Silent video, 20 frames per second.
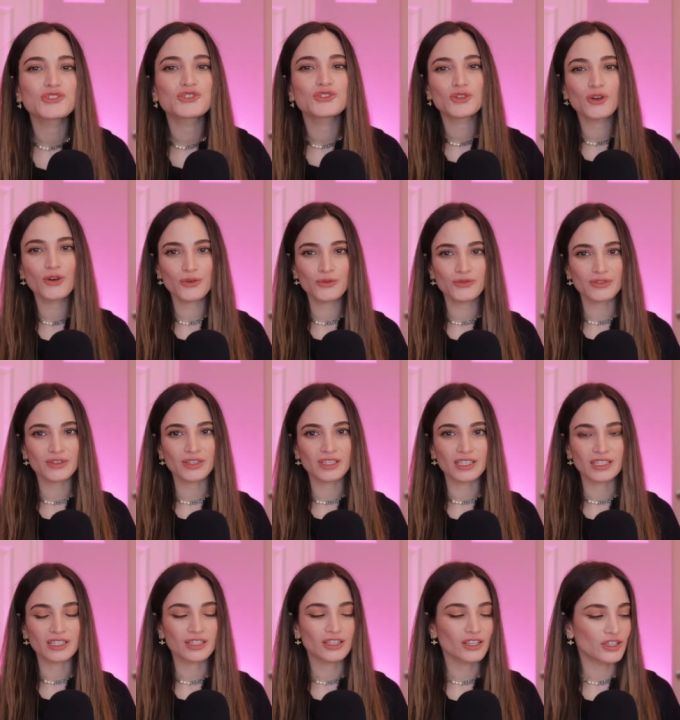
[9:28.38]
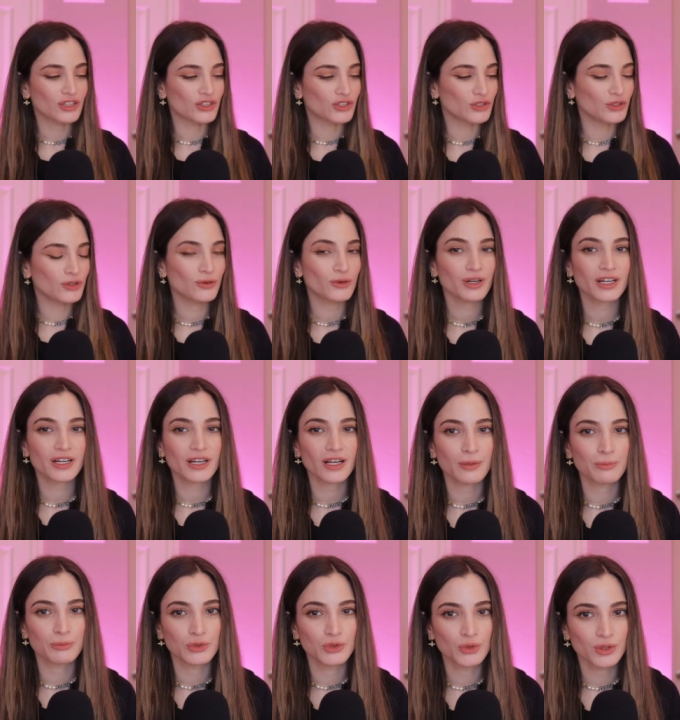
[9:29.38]
Sophie, you are
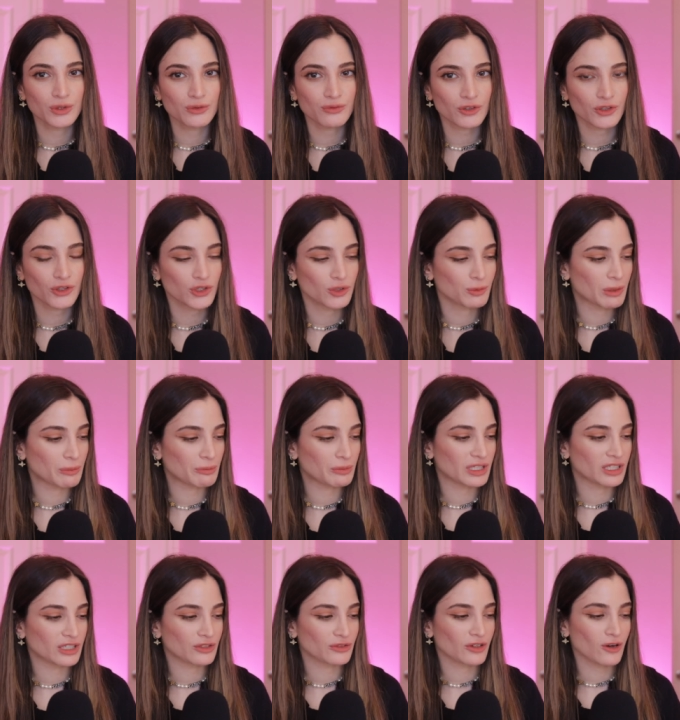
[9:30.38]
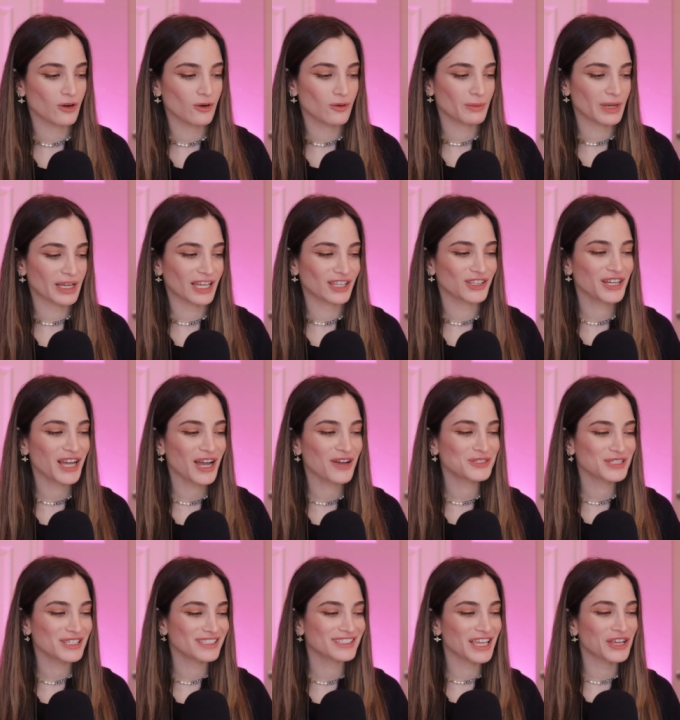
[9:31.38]
a beautiful human being. Or oh my god, look how
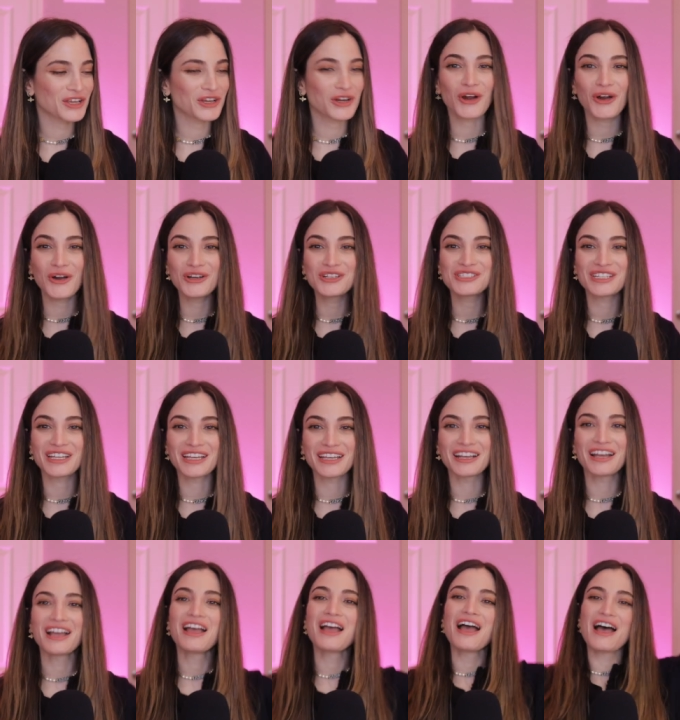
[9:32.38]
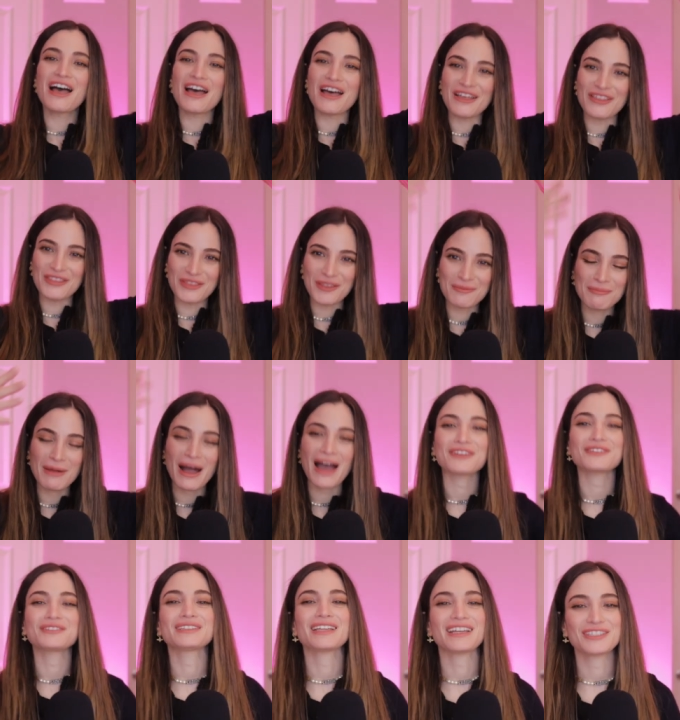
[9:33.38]
she's encouraging the
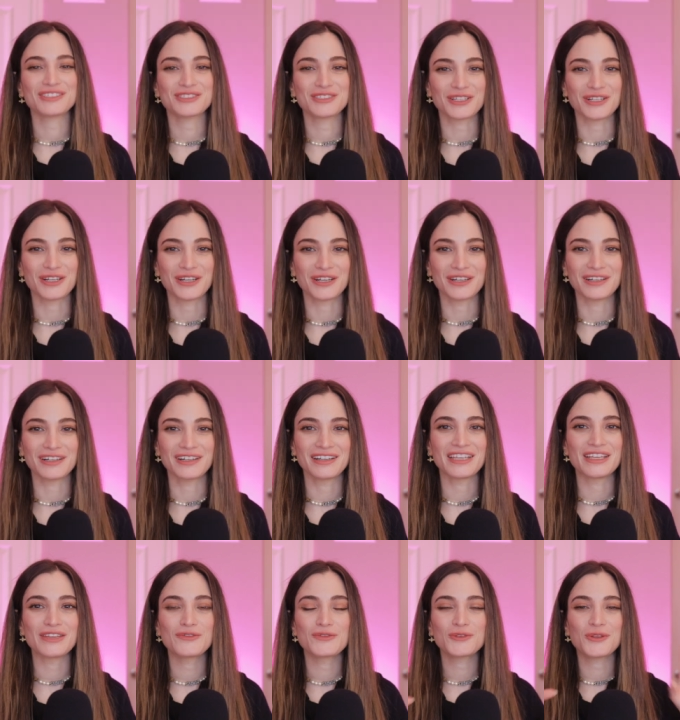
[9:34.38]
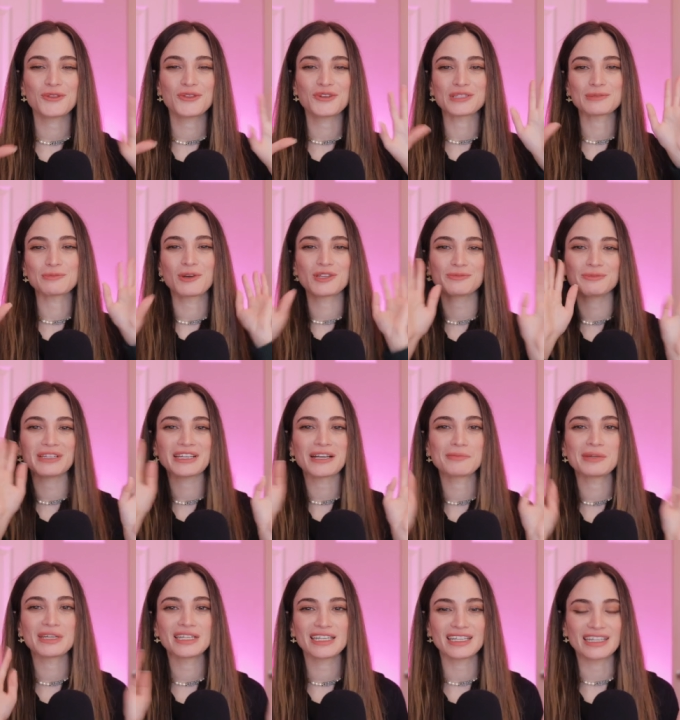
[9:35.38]
model next to her, even though they're supposed to be
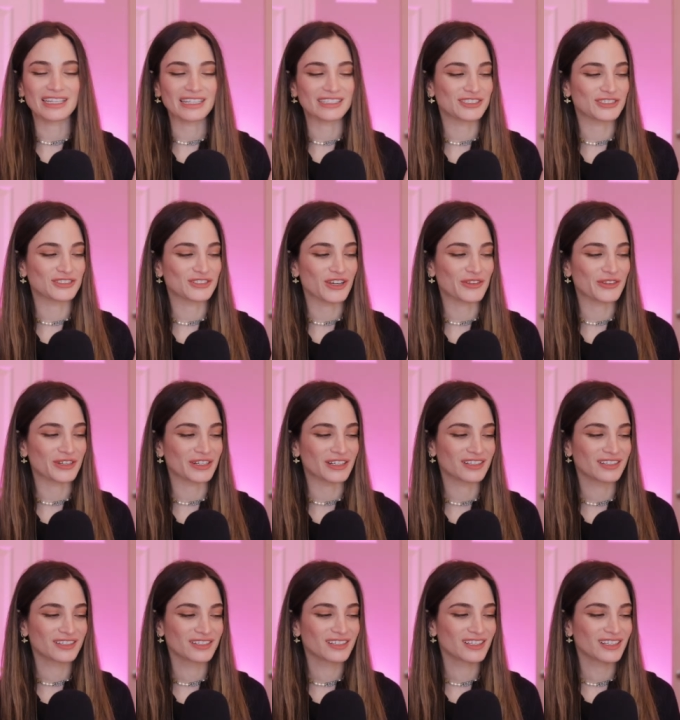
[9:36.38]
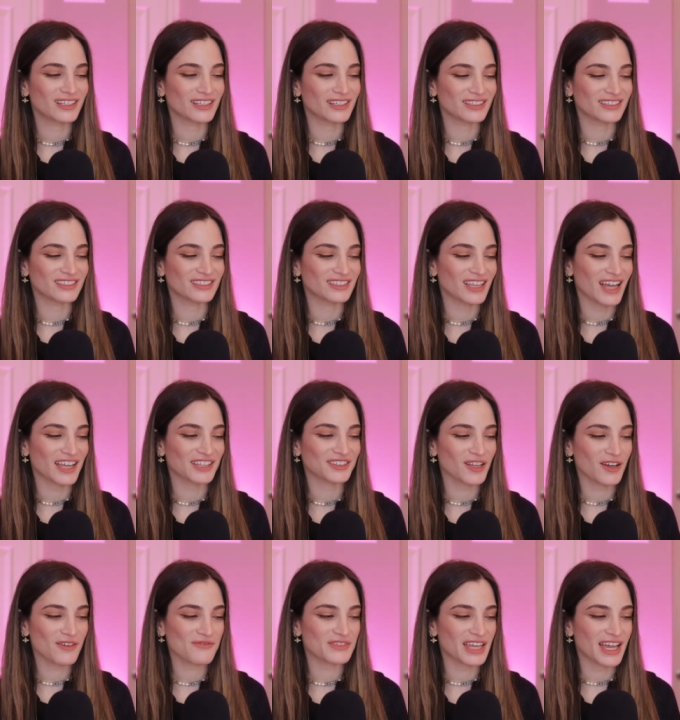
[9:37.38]
competing against each other. I
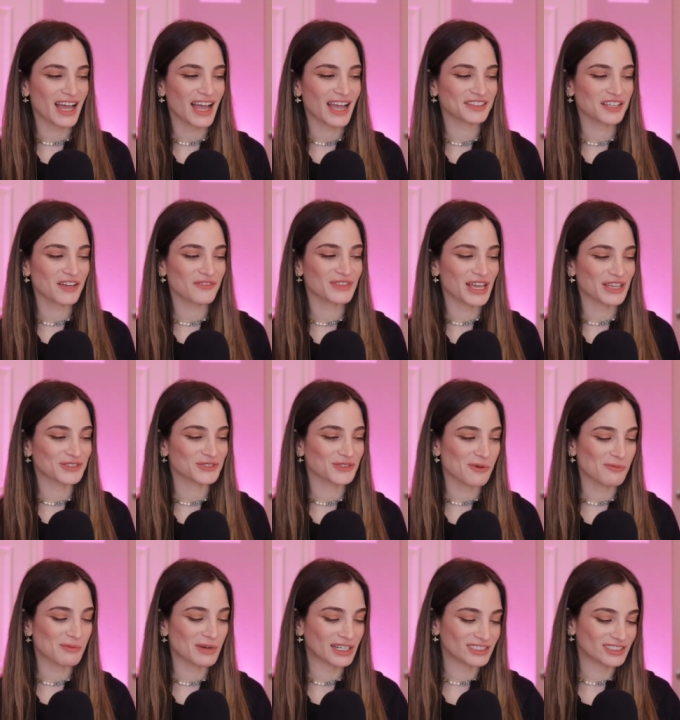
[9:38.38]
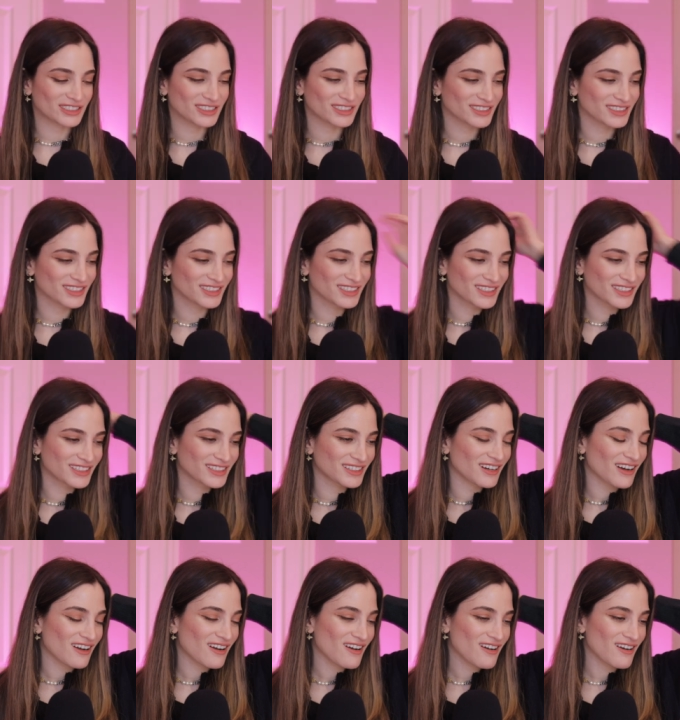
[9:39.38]
love that. I love that so much.
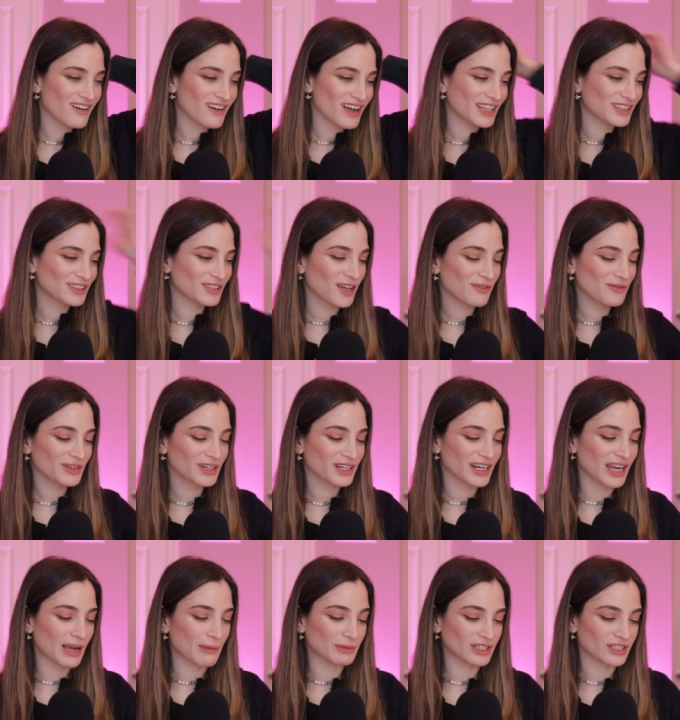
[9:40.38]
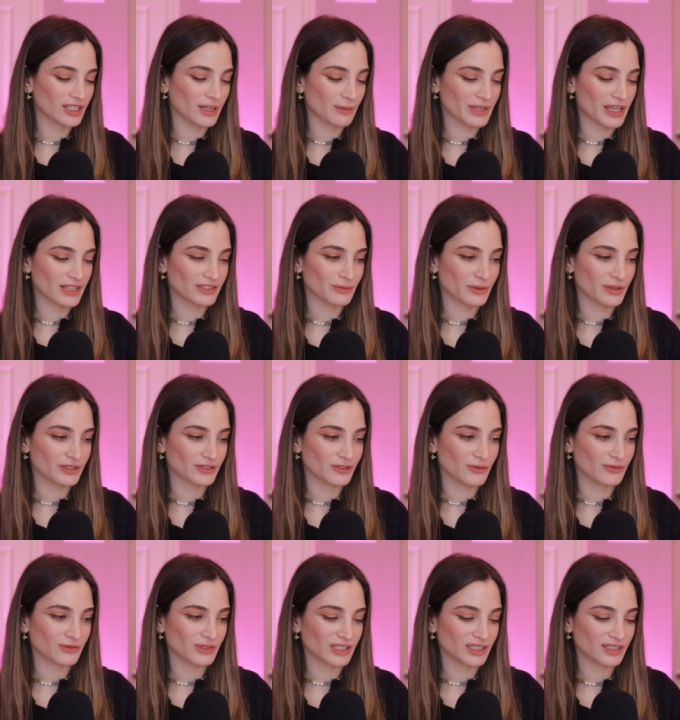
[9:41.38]
Oh, I love her. I'm literally obsessed with
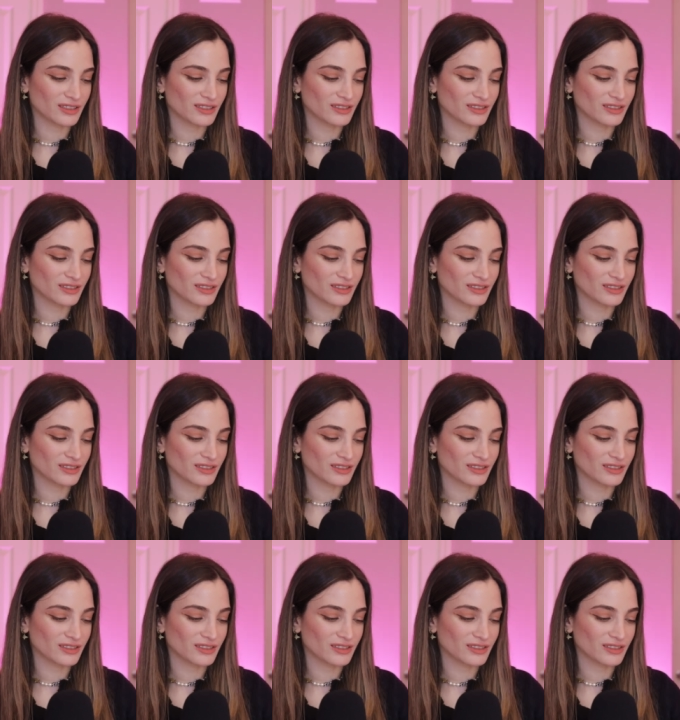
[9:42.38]
Sophie.